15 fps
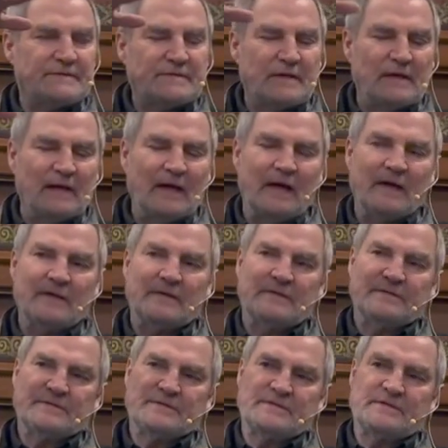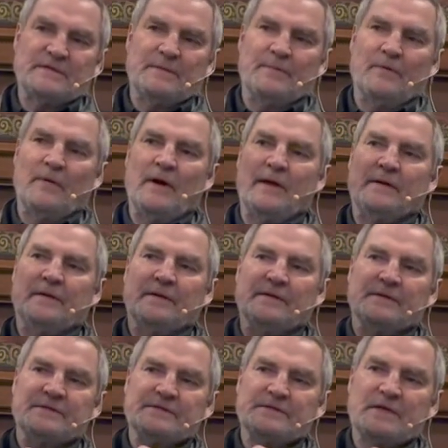clouds separate
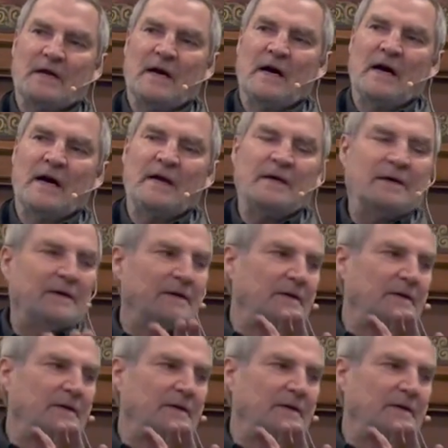and the sky.